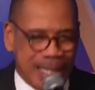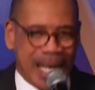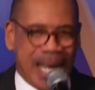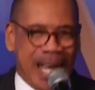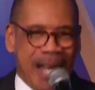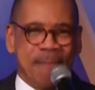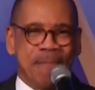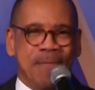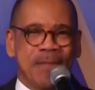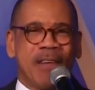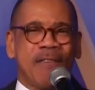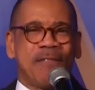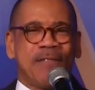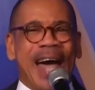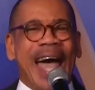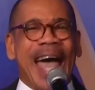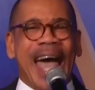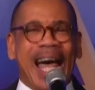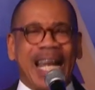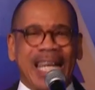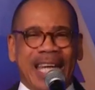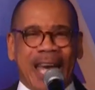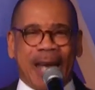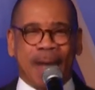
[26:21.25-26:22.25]
was in the
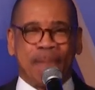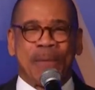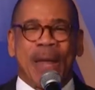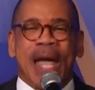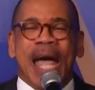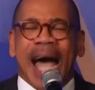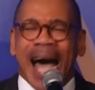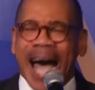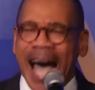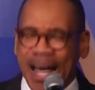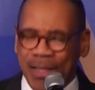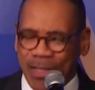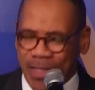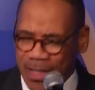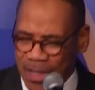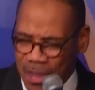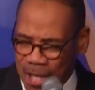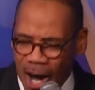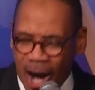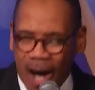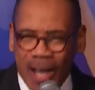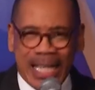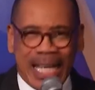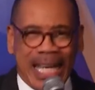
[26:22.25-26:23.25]
valley. I
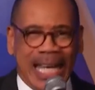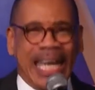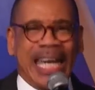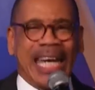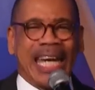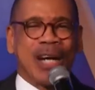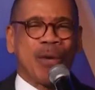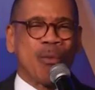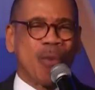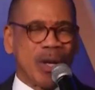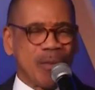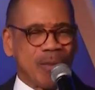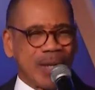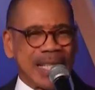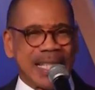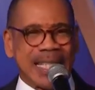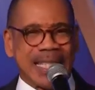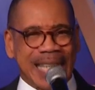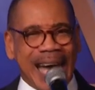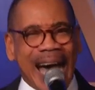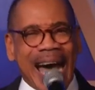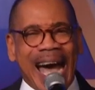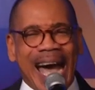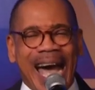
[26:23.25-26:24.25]
thought here we
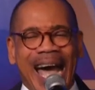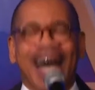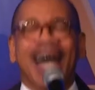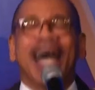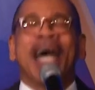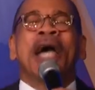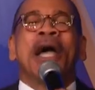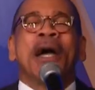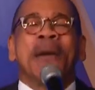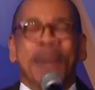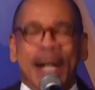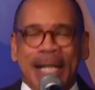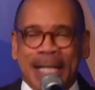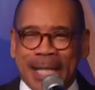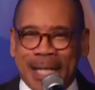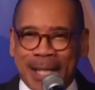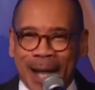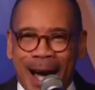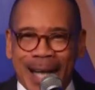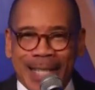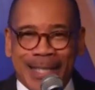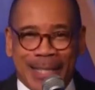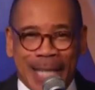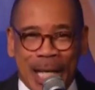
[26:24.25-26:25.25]
would die, but
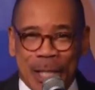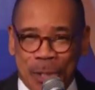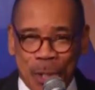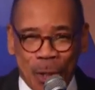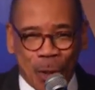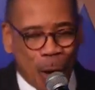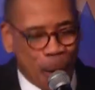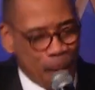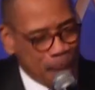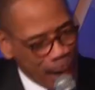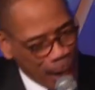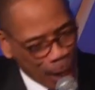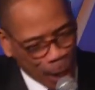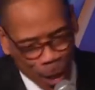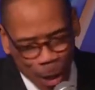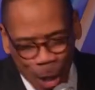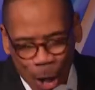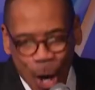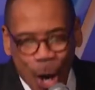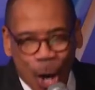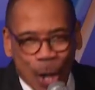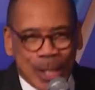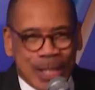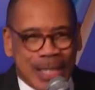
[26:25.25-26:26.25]
God said, you're going to be a
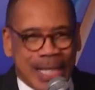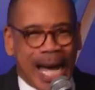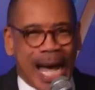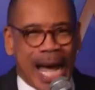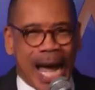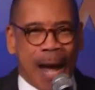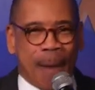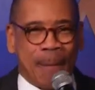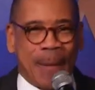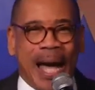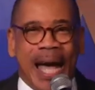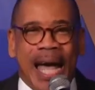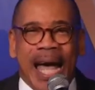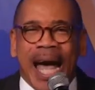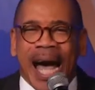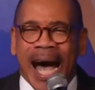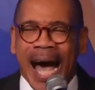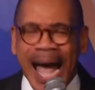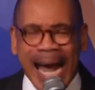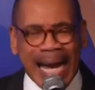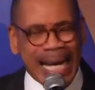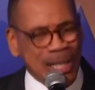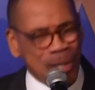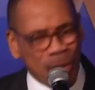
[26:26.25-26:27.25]
long time.
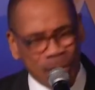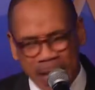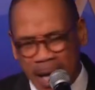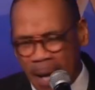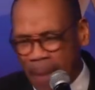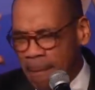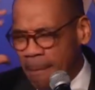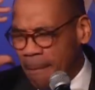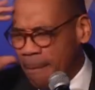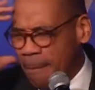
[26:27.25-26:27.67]
I can only